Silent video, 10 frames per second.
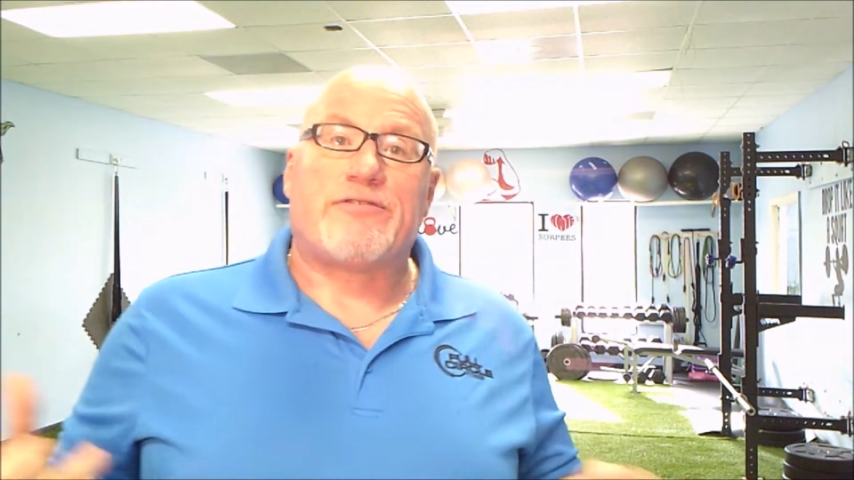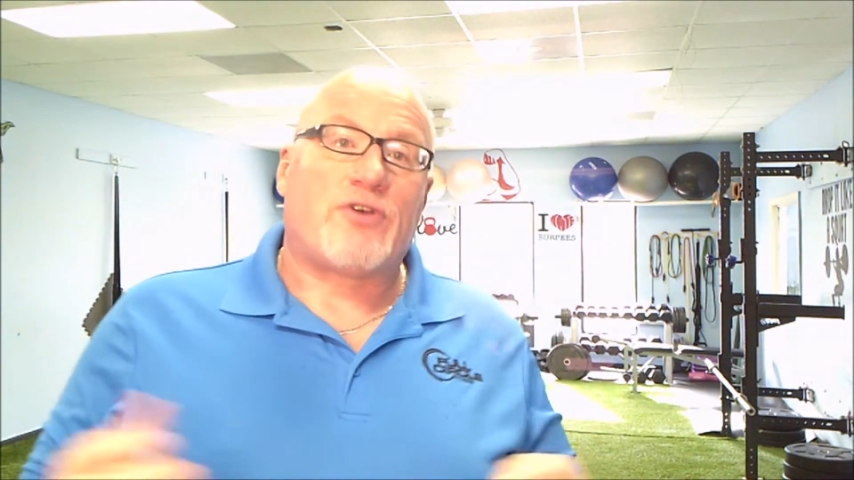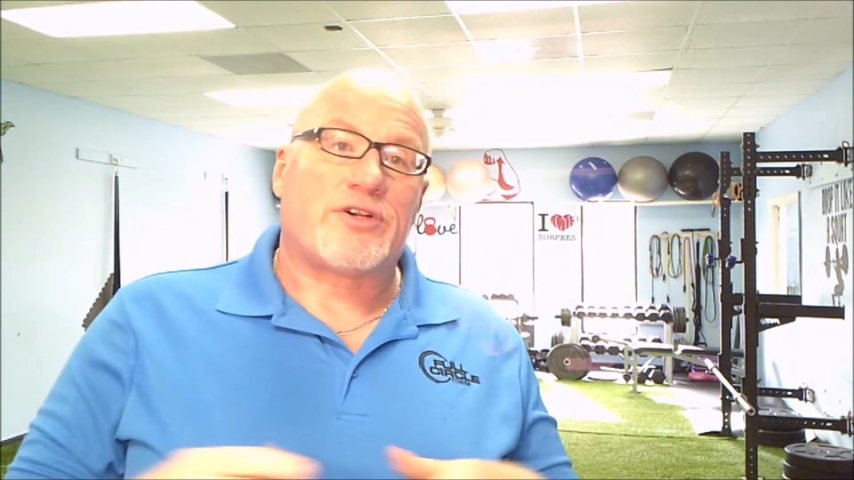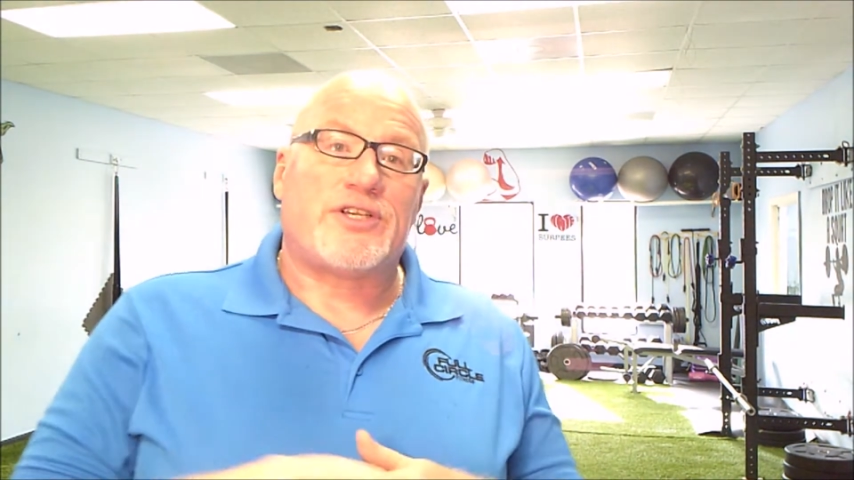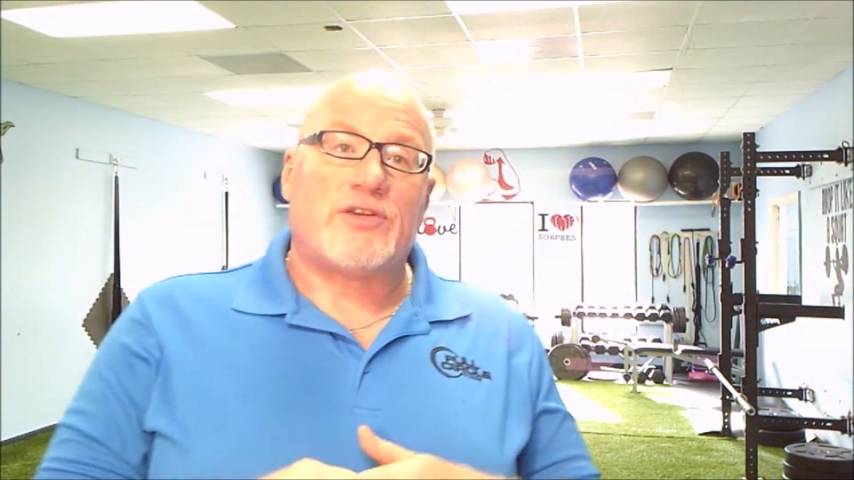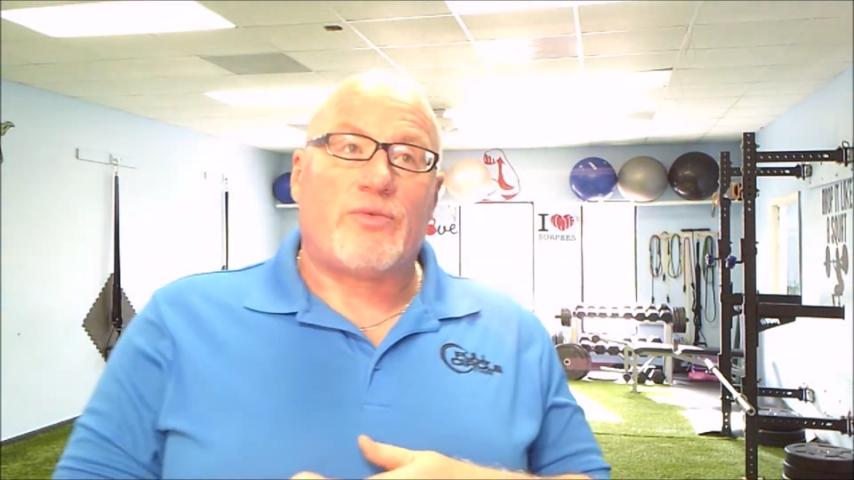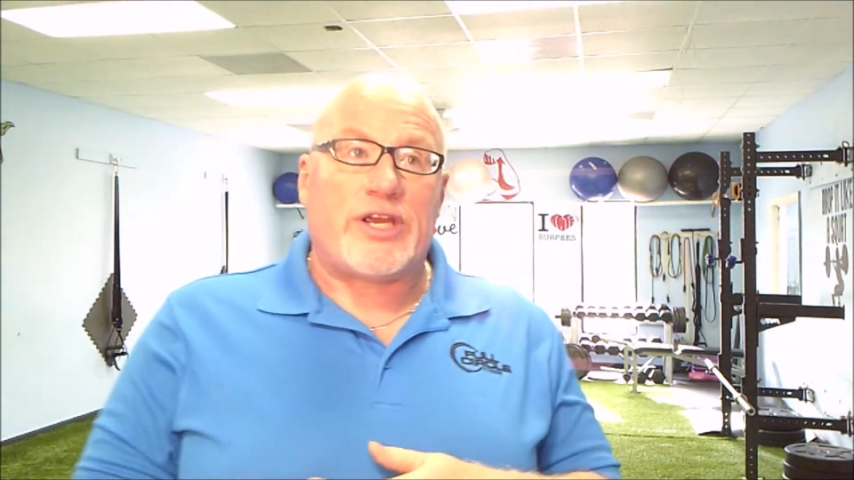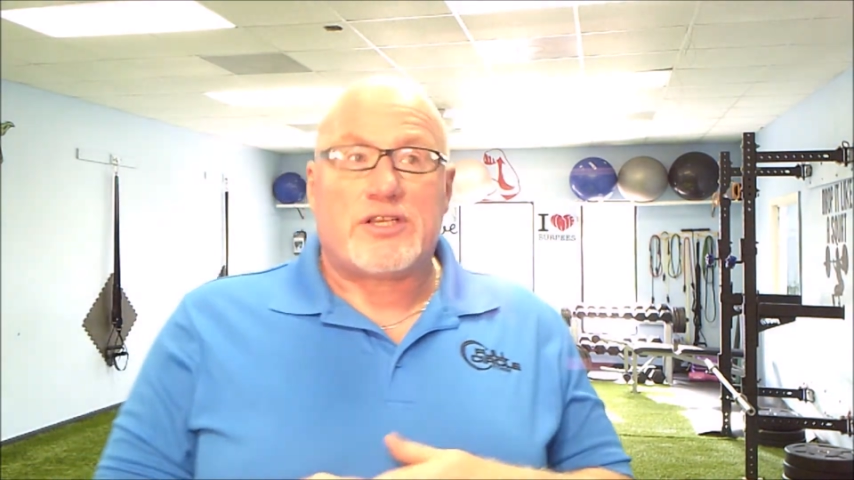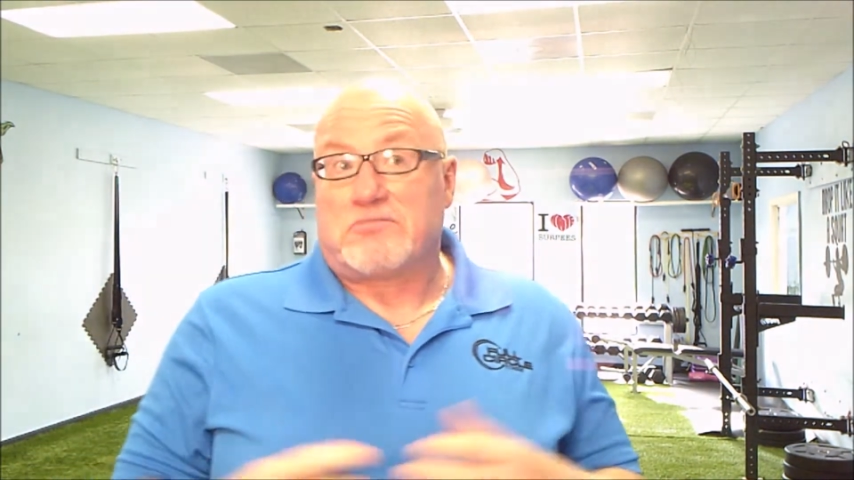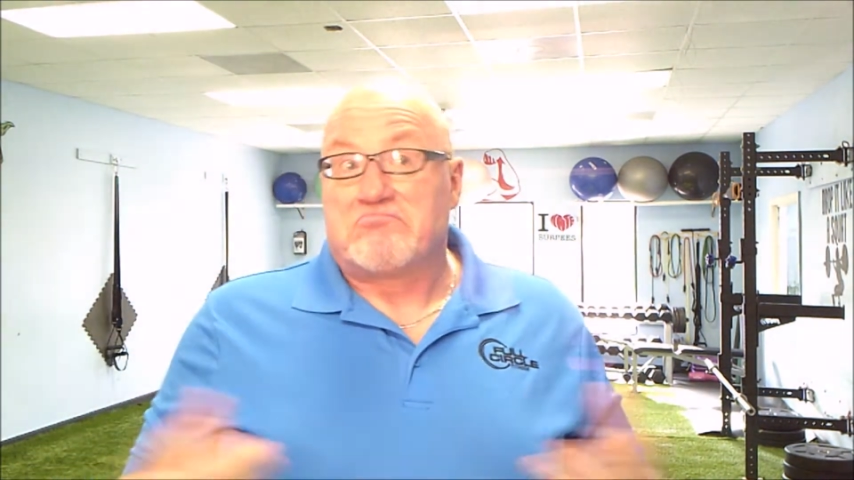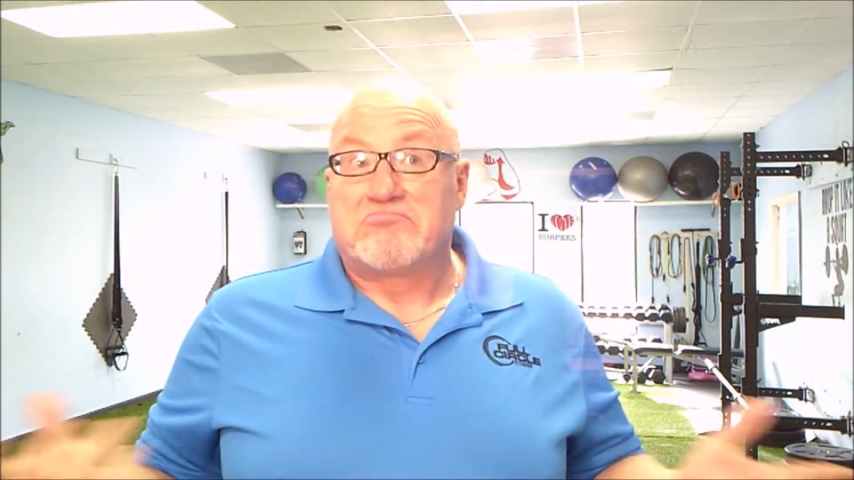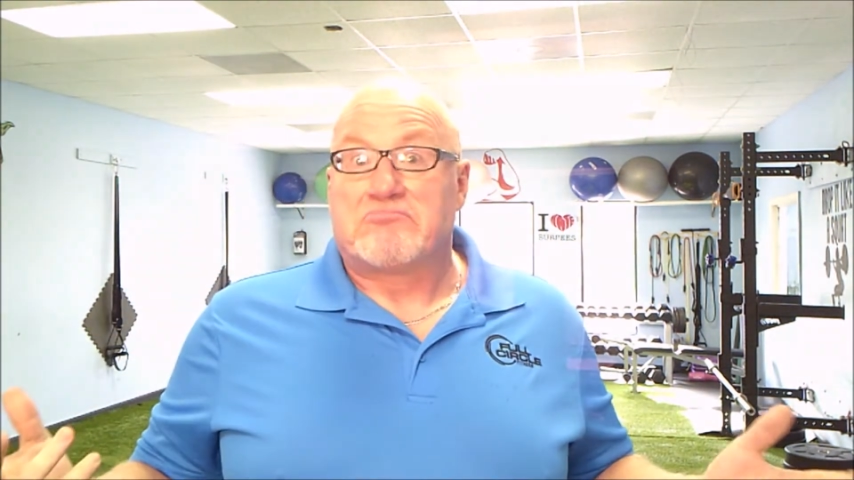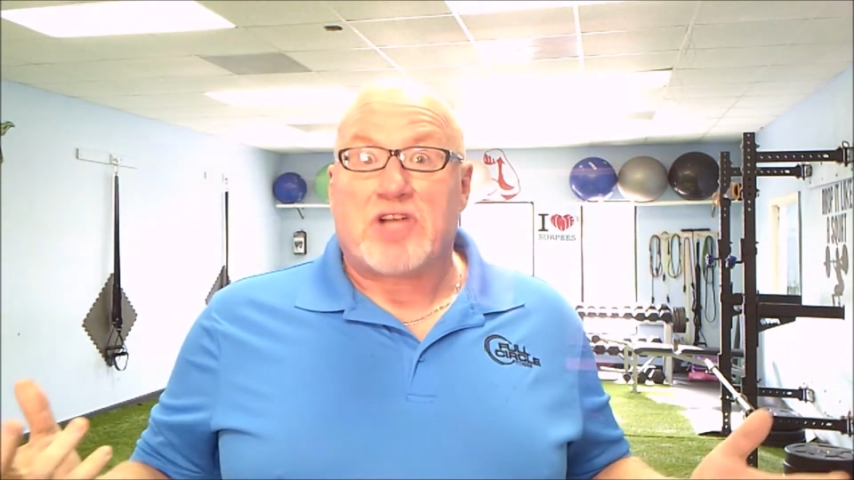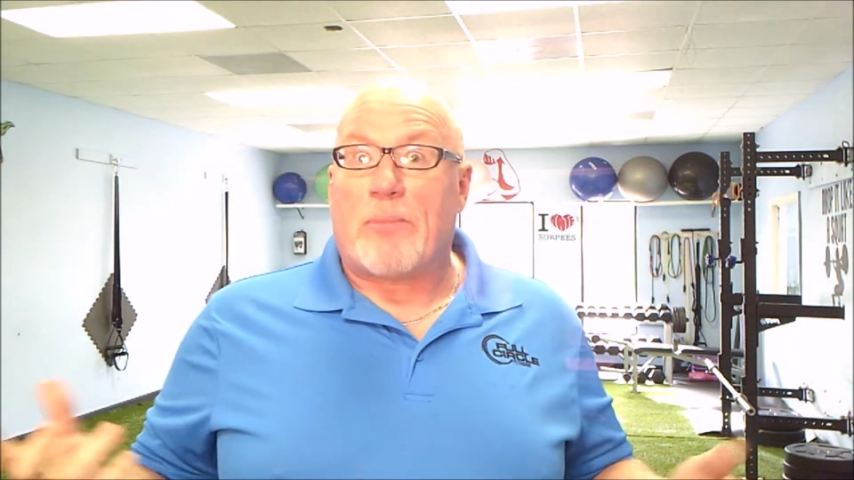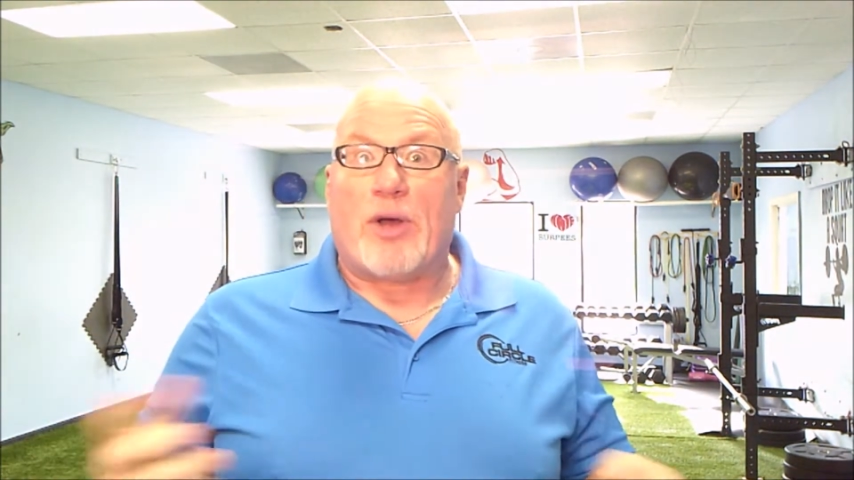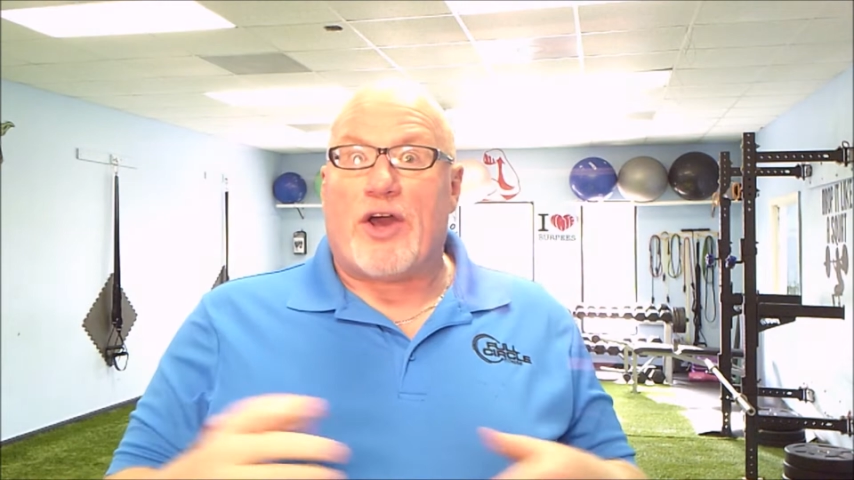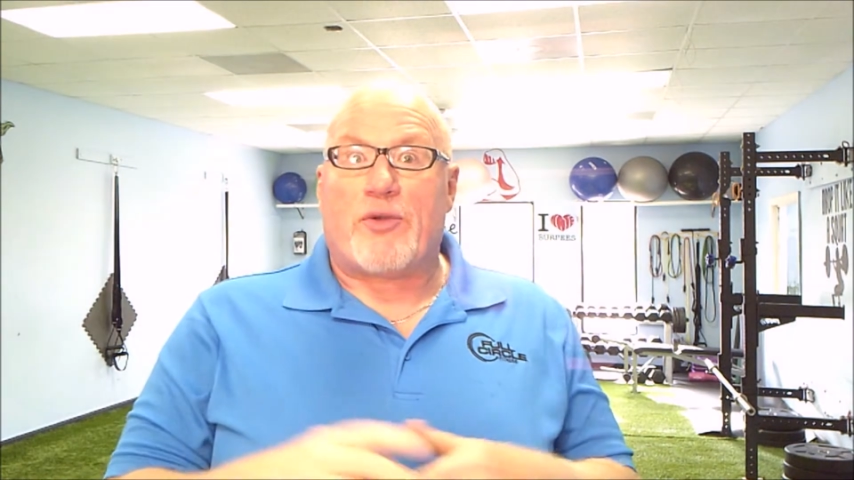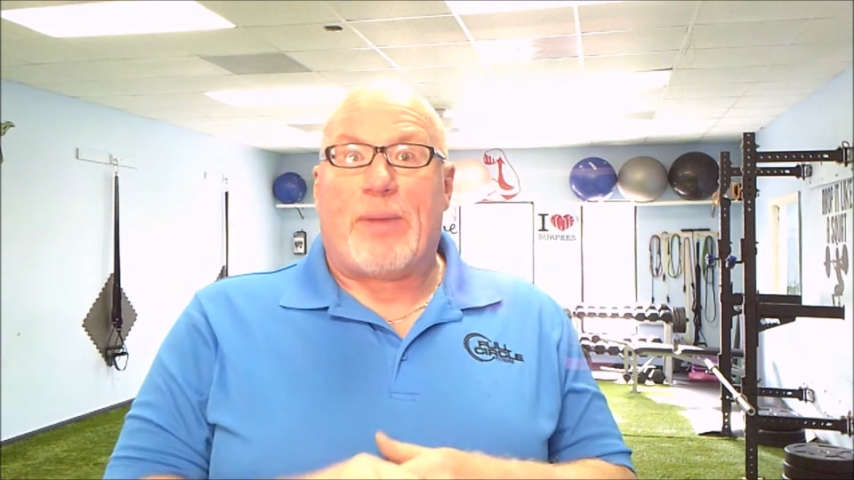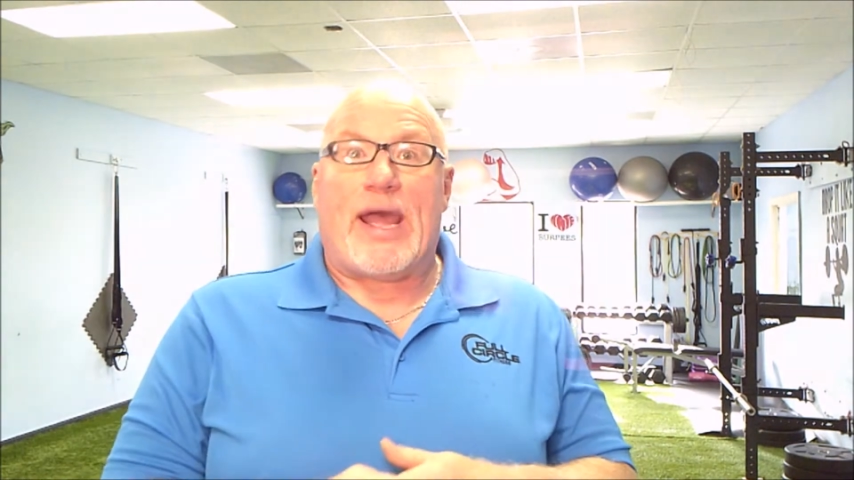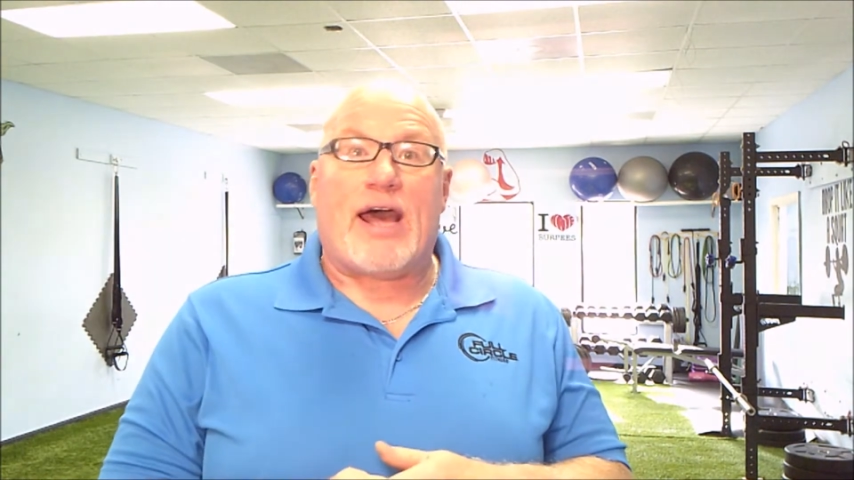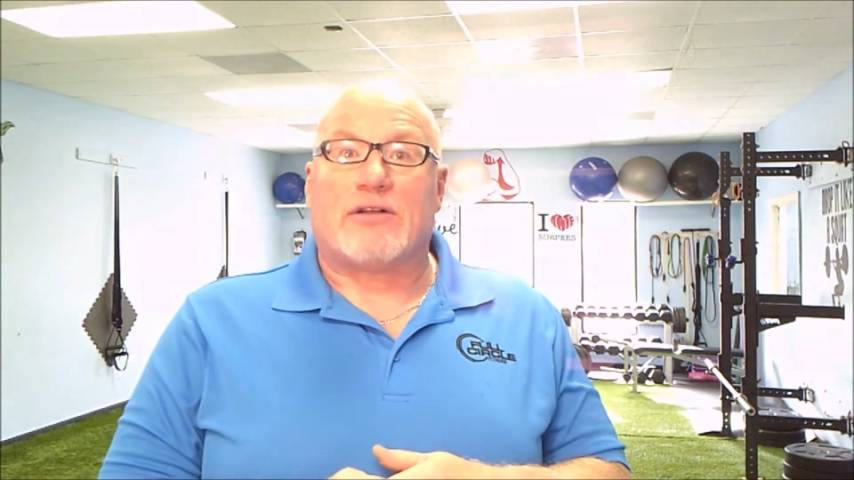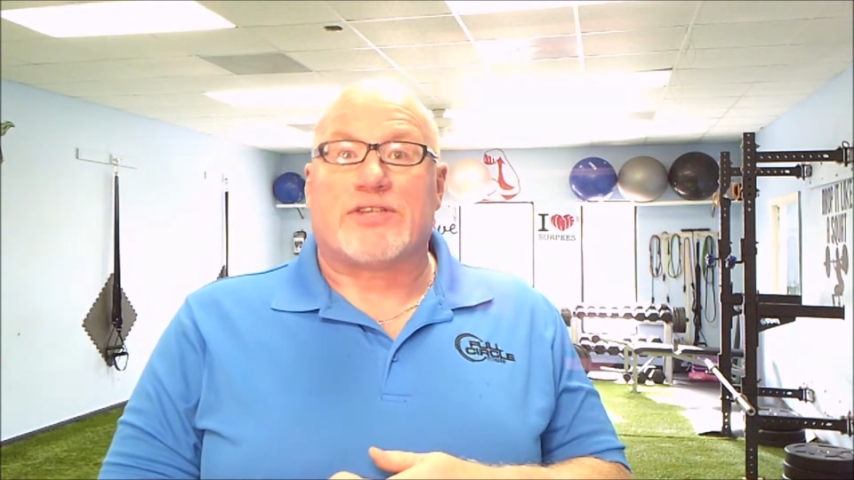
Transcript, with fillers: 14 weeks, couple hundred pounds.